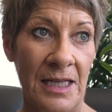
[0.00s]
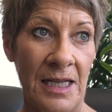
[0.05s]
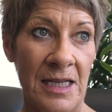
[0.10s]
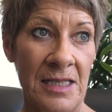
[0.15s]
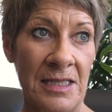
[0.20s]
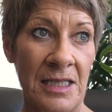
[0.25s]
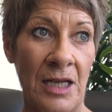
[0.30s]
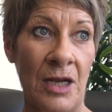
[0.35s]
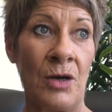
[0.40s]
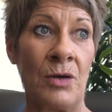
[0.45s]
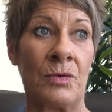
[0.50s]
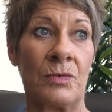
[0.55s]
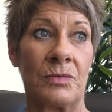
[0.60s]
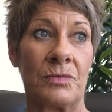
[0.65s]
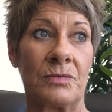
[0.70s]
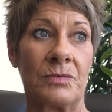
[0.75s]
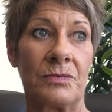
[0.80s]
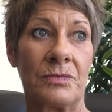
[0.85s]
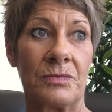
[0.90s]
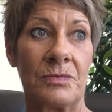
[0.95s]
It's like, oh,
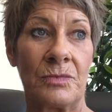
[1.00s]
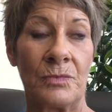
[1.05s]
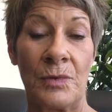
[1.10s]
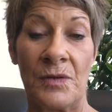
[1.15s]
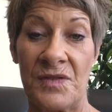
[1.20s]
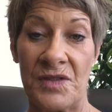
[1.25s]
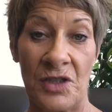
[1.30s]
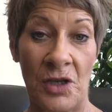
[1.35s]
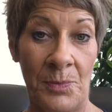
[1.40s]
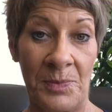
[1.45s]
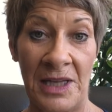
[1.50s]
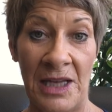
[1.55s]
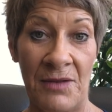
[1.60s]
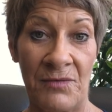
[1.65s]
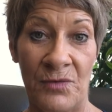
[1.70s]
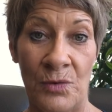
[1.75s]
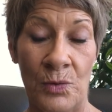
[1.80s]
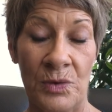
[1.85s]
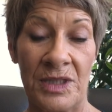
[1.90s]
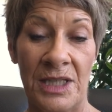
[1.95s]
we've stopped
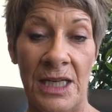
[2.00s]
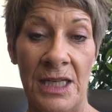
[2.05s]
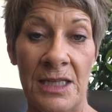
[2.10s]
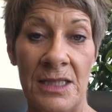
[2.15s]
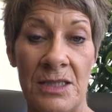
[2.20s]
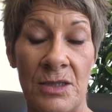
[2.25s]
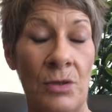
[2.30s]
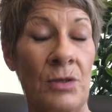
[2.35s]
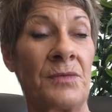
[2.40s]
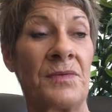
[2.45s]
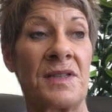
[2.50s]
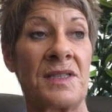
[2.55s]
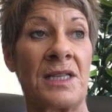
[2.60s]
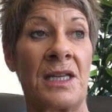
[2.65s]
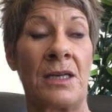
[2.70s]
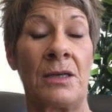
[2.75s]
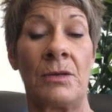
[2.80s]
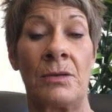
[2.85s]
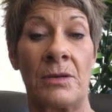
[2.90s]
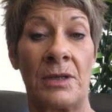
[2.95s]
that vortex. All of a
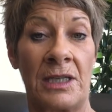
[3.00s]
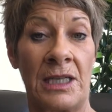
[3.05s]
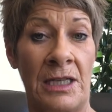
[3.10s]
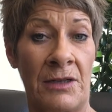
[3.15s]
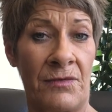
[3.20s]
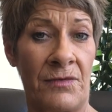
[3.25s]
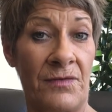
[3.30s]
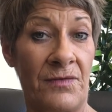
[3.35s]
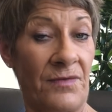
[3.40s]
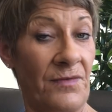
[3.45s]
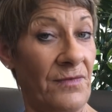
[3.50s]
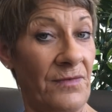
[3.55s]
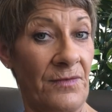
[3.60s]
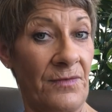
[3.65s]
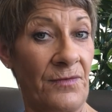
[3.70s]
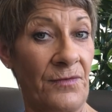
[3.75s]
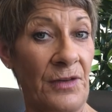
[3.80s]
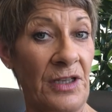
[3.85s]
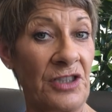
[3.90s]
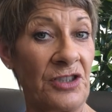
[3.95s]
sudden, oh, I get a f-
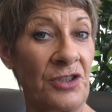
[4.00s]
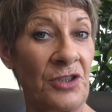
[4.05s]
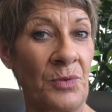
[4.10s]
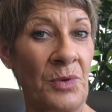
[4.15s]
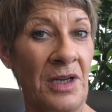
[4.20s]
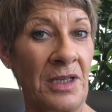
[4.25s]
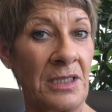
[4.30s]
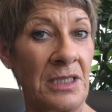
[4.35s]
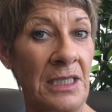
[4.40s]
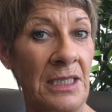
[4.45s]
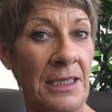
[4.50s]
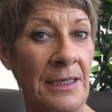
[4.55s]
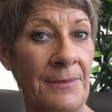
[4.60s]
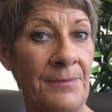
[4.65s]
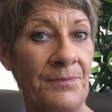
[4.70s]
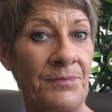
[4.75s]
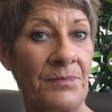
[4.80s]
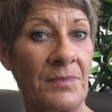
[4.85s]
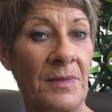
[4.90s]
fresh new idea.